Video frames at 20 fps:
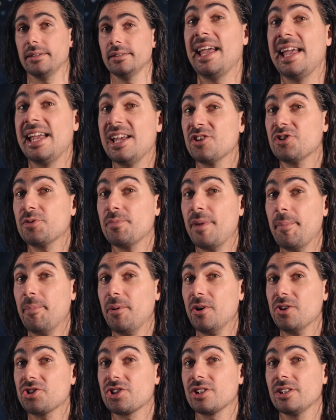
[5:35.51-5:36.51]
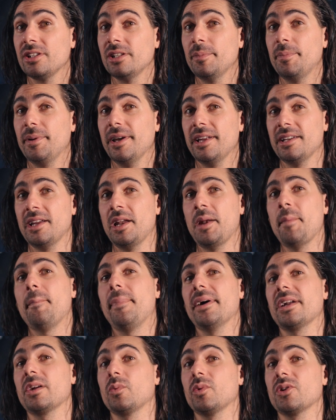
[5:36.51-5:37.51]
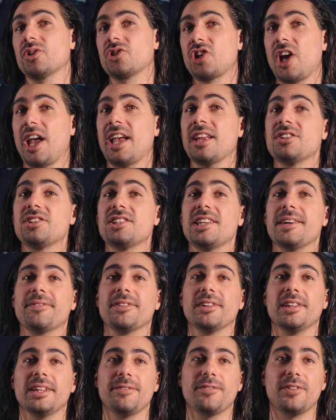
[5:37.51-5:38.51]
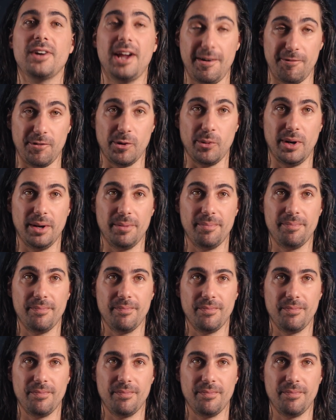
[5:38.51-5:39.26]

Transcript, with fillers: Here's my personal opinion, but it will change differently for everyone.